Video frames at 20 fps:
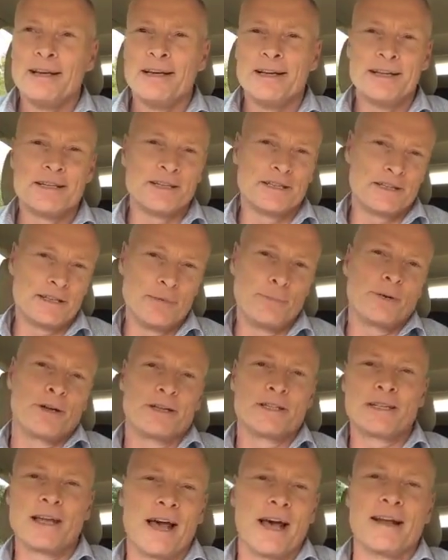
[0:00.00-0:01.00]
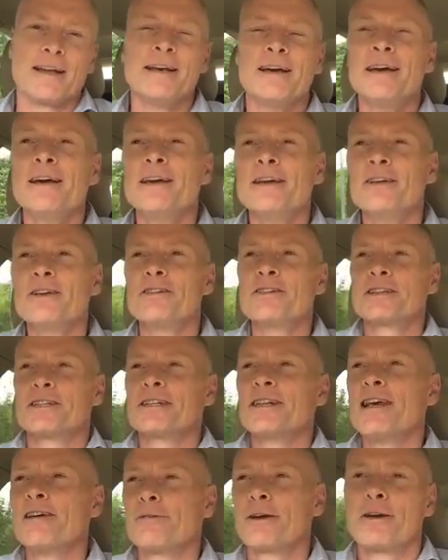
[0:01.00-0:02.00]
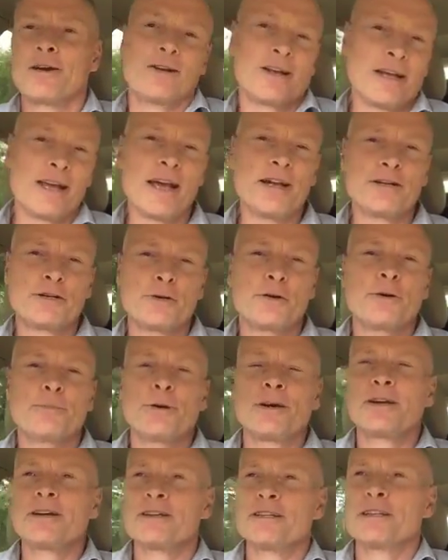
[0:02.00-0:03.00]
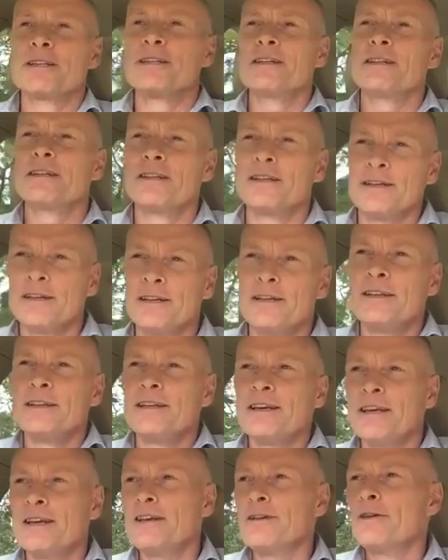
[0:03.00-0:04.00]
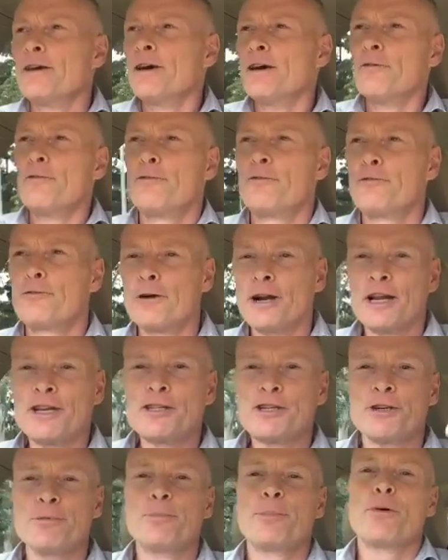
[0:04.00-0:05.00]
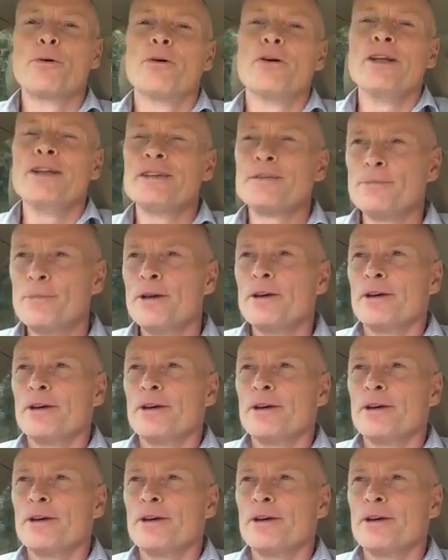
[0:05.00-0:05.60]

It's as simple as that. You're just never going to get to it, because the friction point